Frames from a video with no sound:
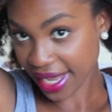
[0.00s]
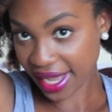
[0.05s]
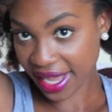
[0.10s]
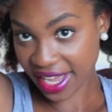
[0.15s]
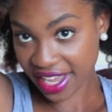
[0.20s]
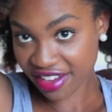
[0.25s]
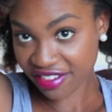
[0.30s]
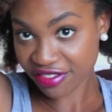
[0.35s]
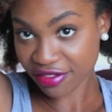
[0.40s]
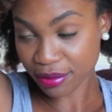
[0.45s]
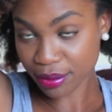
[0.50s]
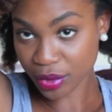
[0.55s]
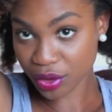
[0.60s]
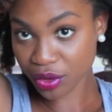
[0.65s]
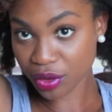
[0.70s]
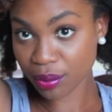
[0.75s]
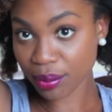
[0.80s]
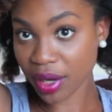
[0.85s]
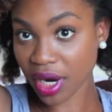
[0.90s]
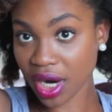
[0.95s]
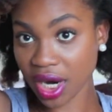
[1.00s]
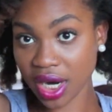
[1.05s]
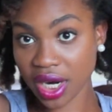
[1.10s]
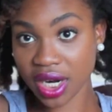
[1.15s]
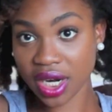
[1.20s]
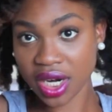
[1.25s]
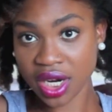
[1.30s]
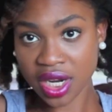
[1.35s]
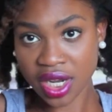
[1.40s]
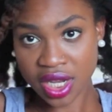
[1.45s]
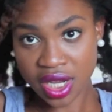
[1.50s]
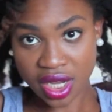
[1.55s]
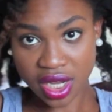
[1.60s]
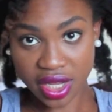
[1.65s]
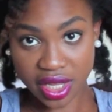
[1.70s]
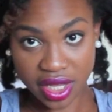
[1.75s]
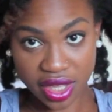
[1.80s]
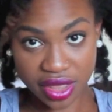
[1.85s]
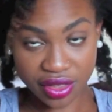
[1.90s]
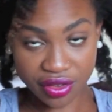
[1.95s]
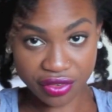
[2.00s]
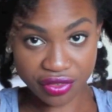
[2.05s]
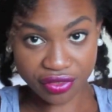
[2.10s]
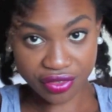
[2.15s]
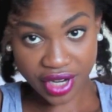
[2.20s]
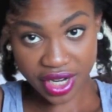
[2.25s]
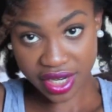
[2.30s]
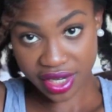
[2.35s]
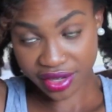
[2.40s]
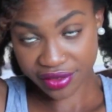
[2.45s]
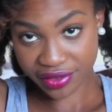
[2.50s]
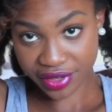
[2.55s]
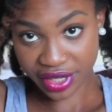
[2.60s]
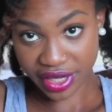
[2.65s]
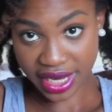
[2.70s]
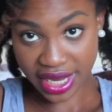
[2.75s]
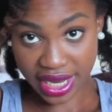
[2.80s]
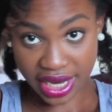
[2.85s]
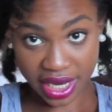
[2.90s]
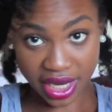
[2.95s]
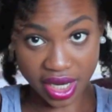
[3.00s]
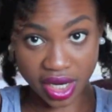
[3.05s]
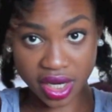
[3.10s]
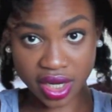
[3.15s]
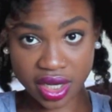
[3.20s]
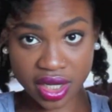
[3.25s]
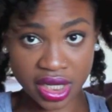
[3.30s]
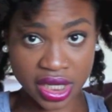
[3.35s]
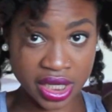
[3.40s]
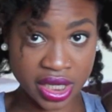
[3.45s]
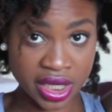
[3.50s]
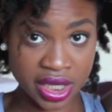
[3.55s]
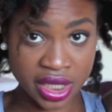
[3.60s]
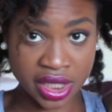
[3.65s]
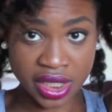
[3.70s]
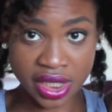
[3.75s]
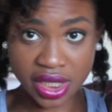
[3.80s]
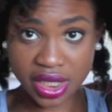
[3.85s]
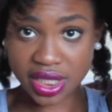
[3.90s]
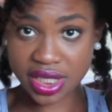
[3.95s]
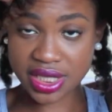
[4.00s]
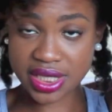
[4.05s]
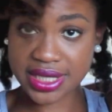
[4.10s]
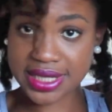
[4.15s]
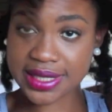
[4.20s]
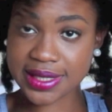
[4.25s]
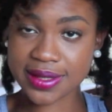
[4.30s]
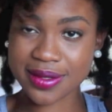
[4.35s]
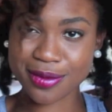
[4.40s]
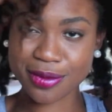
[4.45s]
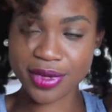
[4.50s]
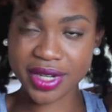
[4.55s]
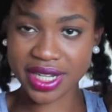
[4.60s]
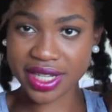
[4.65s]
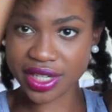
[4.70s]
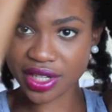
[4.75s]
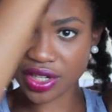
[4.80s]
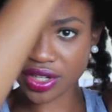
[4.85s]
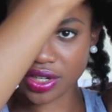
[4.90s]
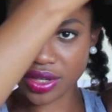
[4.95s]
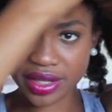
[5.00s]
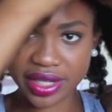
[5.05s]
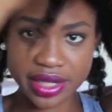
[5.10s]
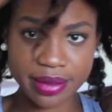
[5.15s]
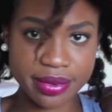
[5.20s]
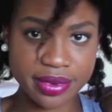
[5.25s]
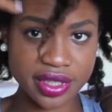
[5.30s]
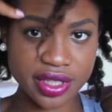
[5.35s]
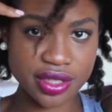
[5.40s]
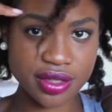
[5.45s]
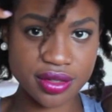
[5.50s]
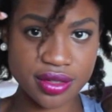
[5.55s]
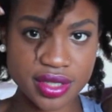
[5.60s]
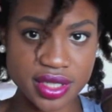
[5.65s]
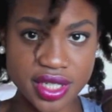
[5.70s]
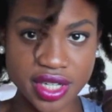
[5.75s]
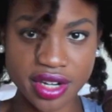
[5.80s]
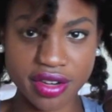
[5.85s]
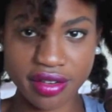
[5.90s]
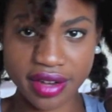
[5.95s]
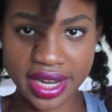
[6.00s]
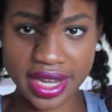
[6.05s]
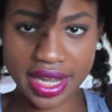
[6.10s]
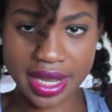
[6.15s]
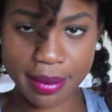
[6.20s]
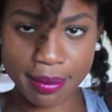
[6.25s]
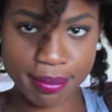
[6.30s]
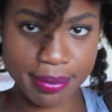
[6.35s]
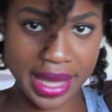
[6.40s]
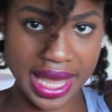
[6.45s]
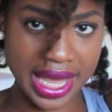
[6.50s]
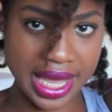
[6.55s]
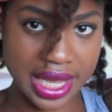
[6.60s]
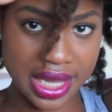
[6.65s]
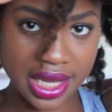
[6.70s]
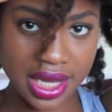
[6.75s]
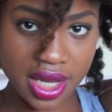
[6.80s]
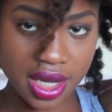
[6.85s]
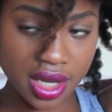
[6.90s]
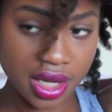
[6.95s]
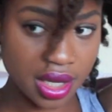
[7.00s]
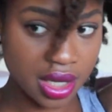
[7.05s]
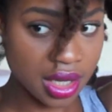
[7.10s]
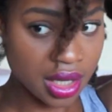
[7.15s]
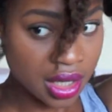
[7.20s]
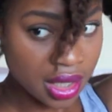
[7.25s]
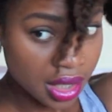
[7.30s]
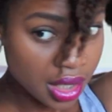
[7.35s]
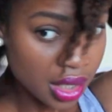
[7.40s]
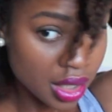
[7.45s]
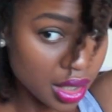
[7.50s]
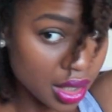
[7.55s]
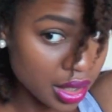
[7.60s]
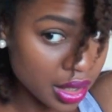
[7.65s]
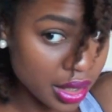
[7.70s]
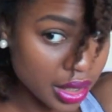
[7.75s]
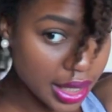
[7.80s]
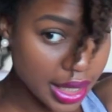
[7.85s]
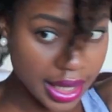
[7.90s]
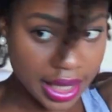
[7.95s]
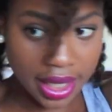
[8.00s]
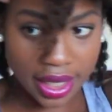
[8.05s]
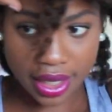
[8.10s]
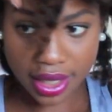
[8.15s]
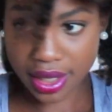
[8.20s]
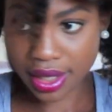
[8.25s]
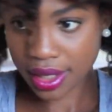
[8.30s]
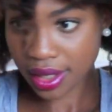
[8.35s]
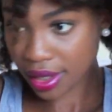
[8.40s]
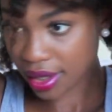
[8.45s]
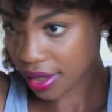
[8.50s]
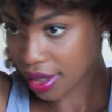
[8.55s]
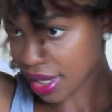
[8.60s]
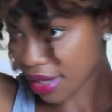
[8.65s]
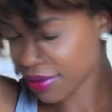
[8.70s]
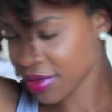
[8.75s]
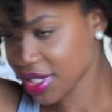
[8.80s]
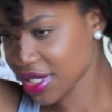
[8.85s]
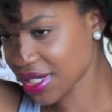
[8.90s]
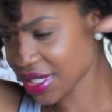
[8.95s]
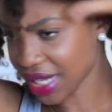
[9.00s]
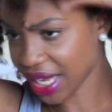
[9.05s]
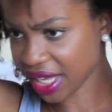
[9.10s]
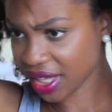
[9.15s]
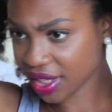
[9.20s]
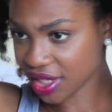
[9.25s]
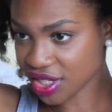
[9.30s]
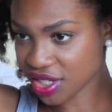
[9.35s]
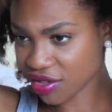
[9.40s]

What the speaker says: half moon part in the front of your hair. This is what you're going to use to create a bang. And I'm just lightly